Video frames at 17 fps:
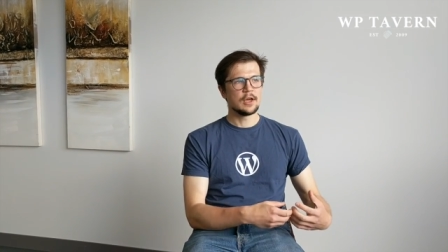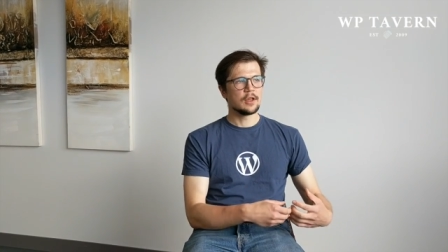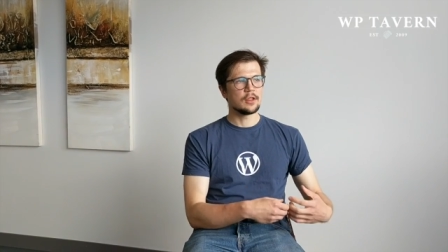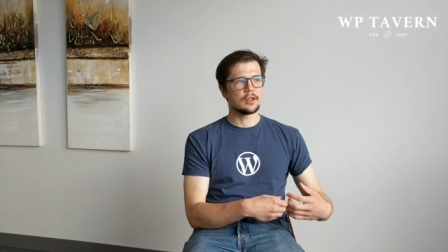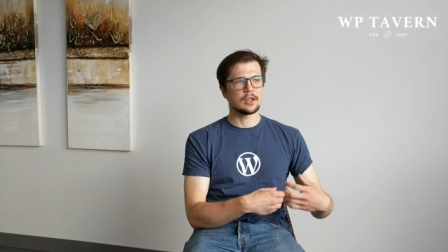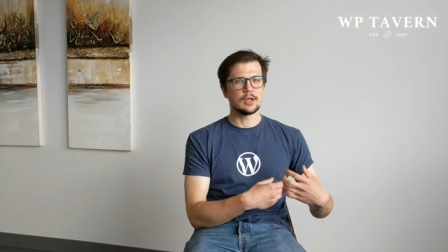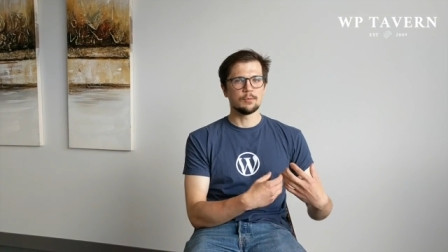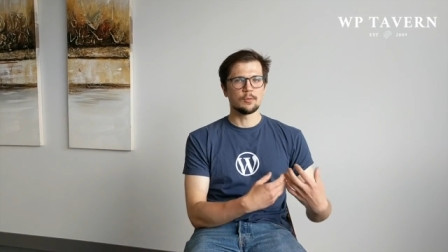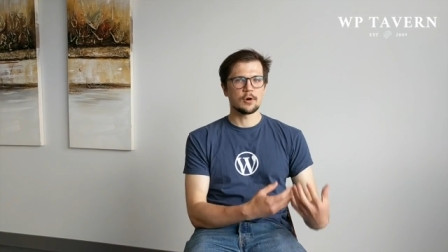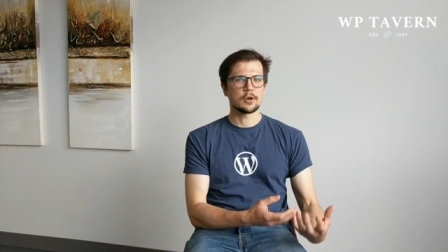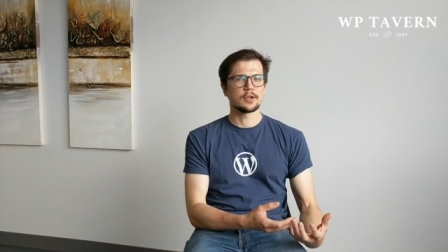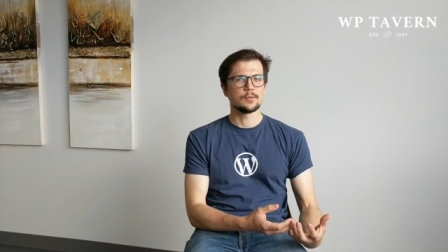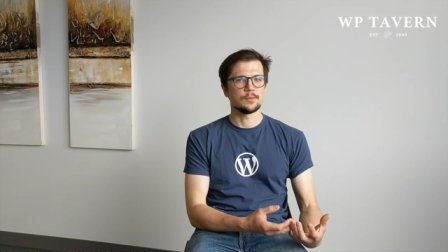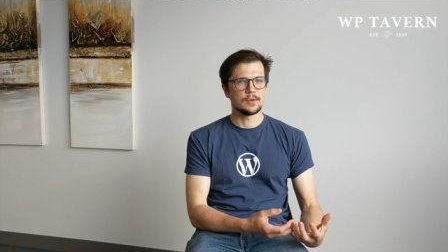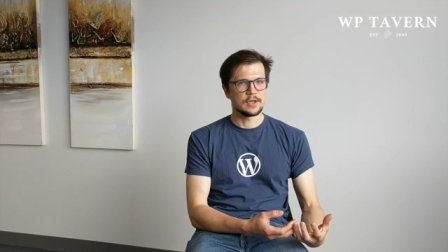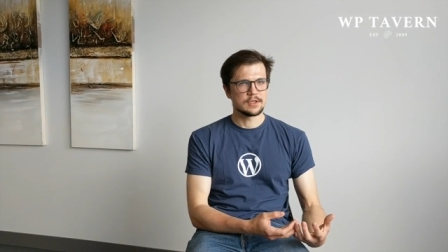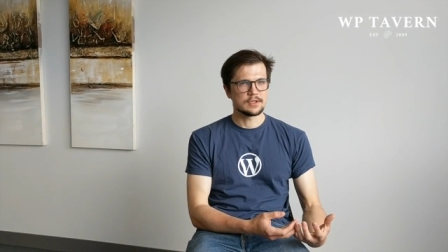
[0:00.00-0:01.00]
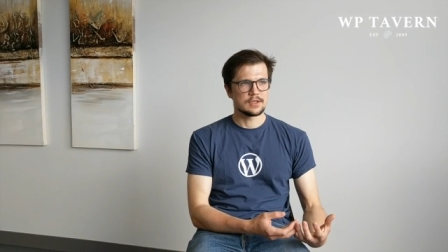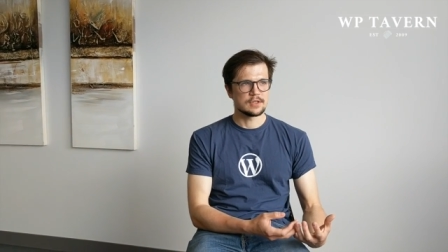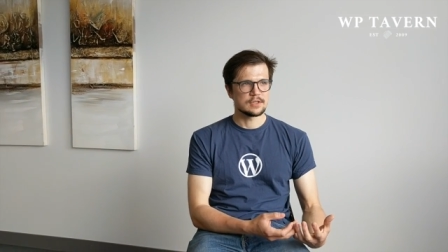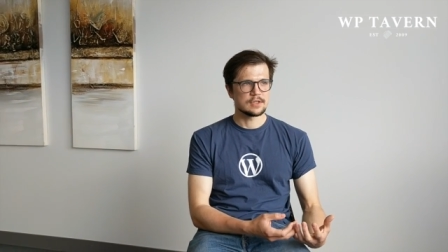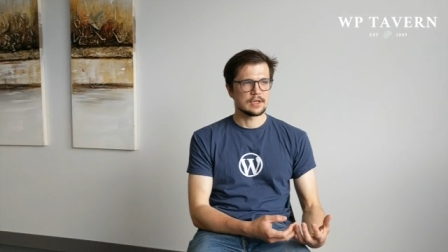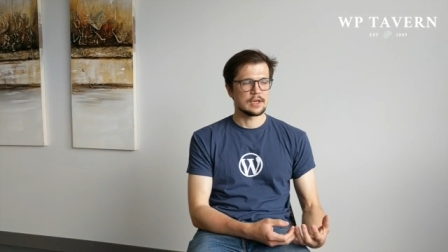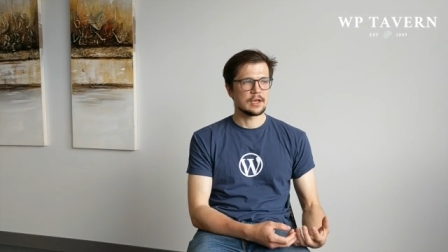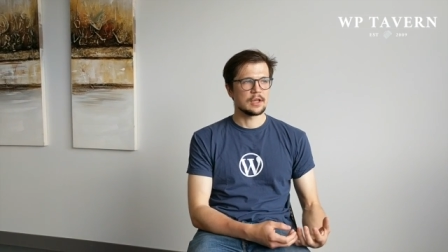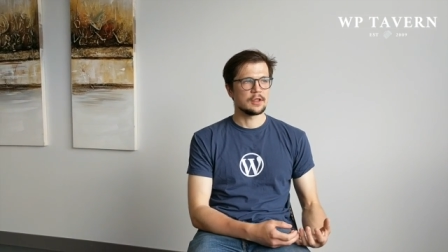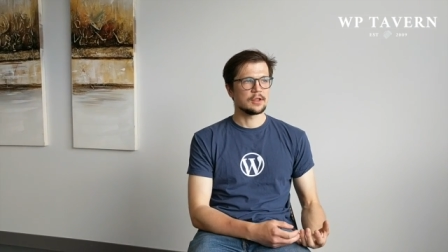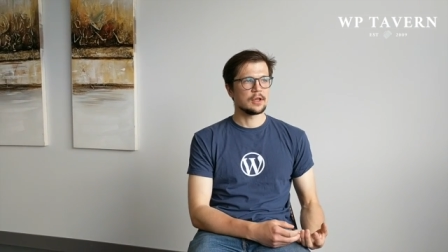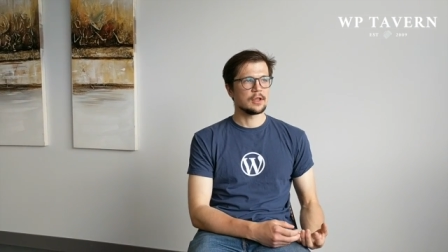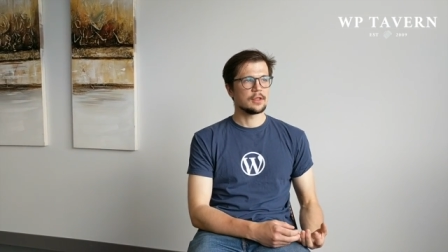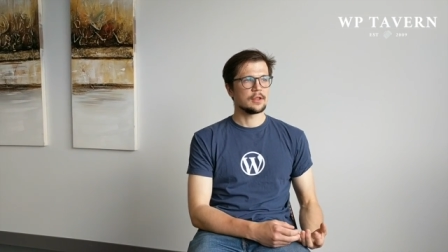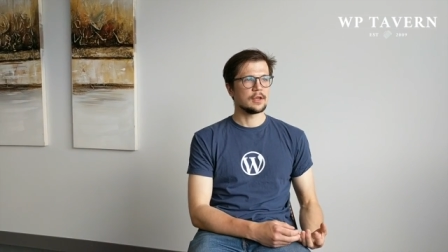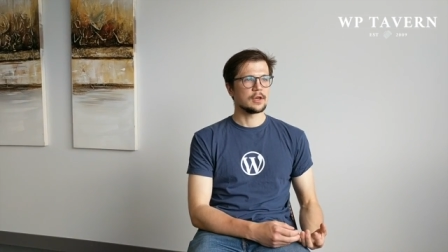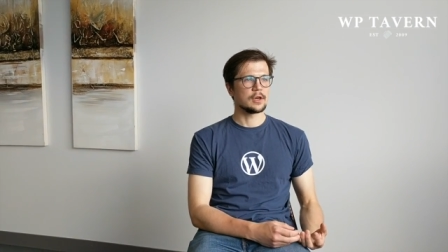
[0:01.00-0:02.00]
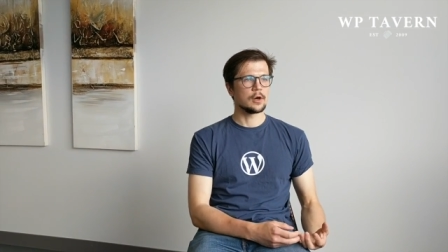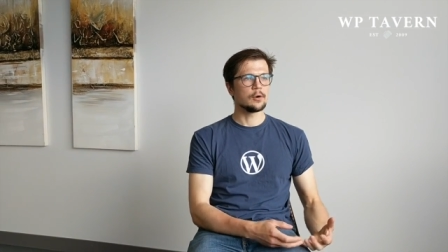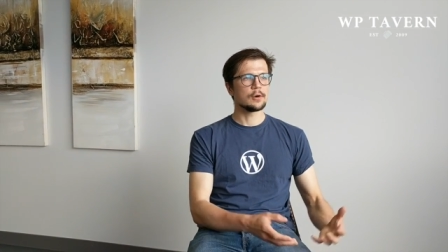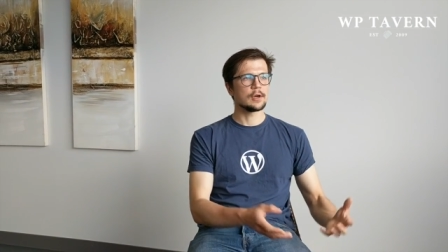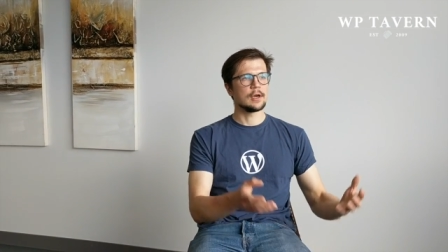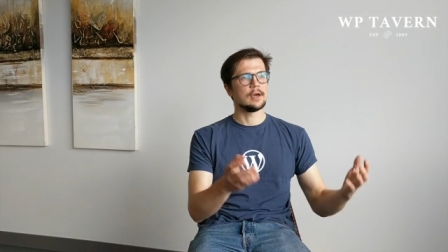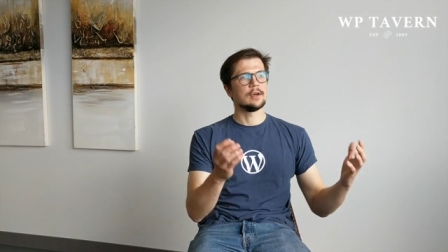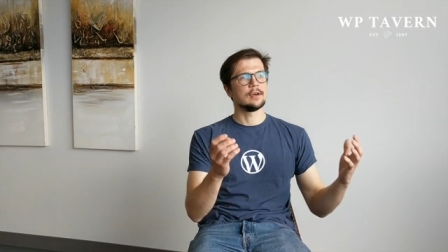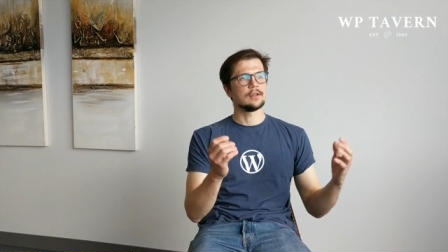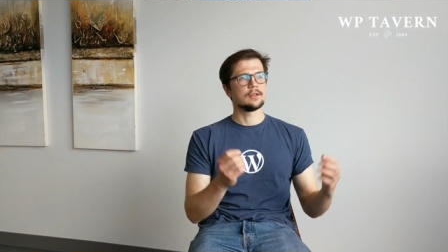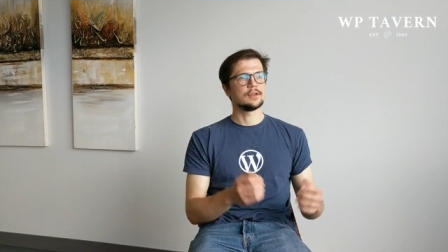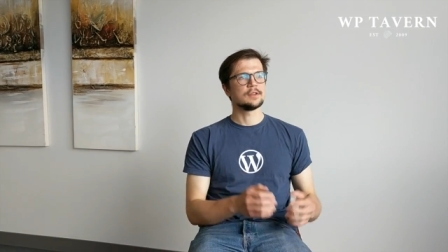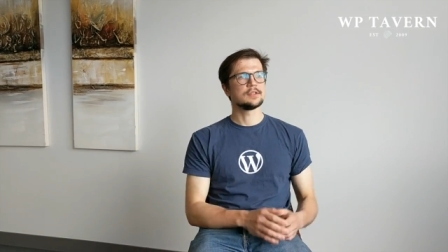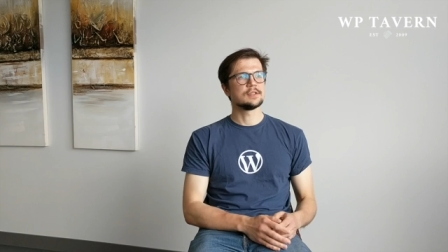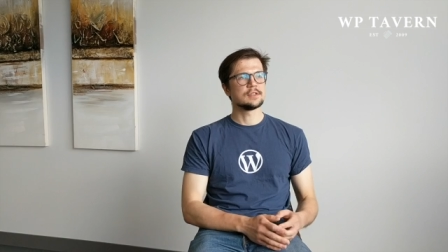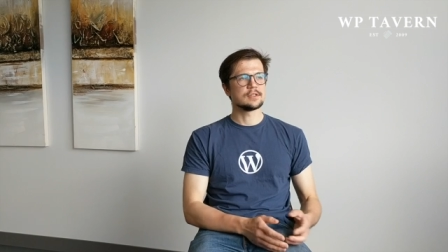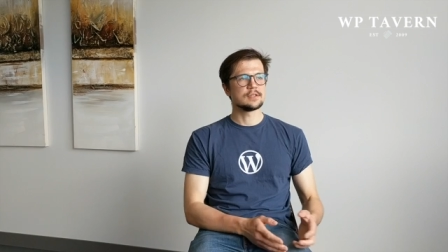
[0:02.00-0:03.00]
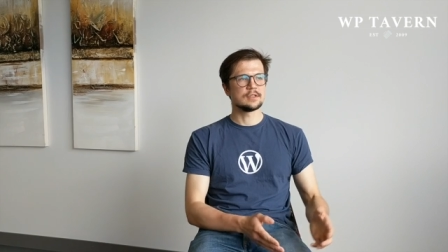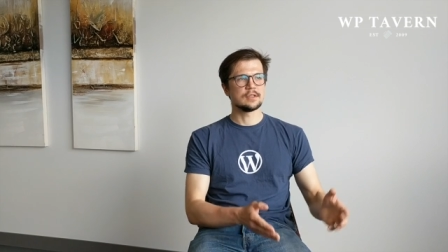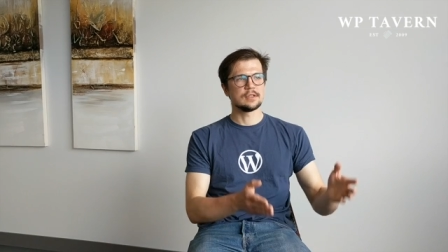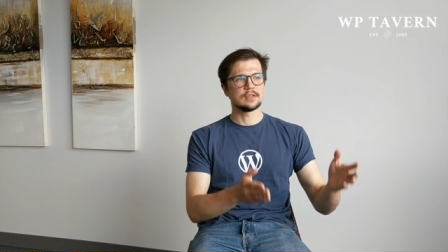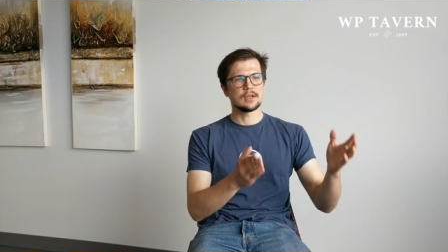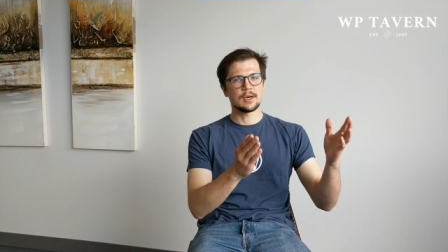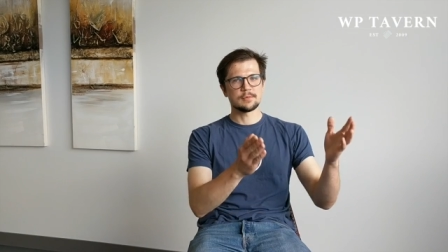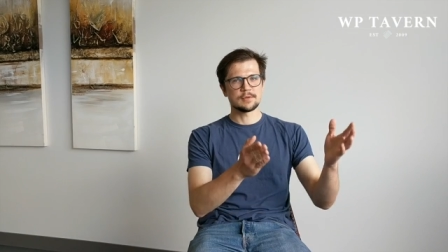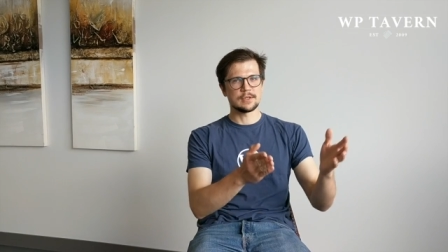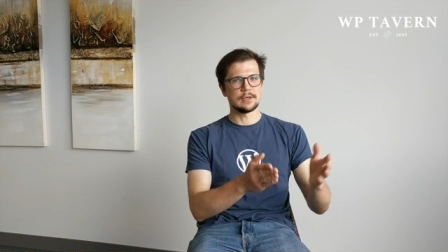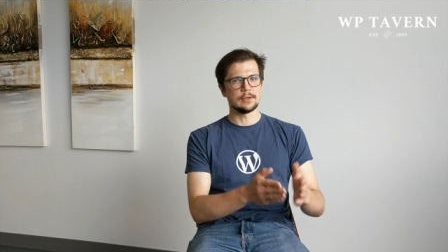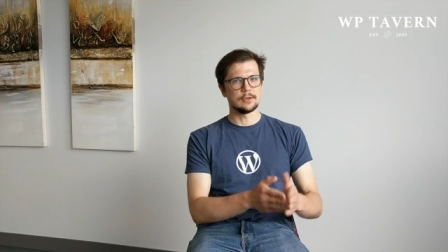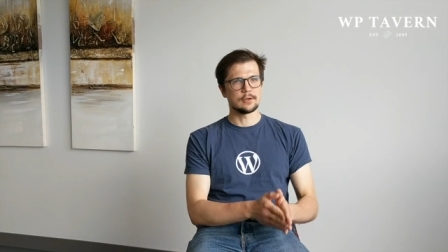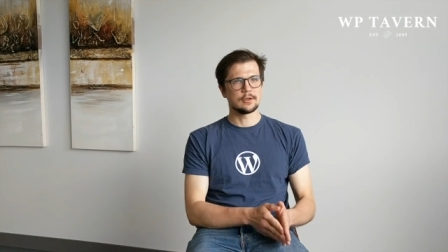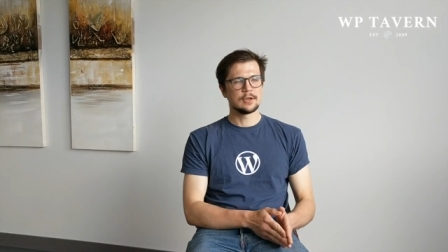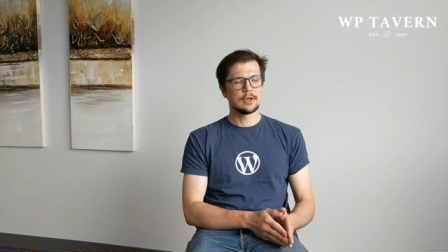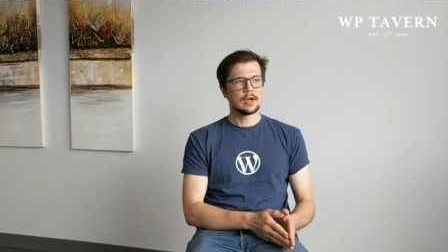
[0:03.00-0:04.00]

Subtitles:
theme marketplaces and they think, okay, this is the top seller,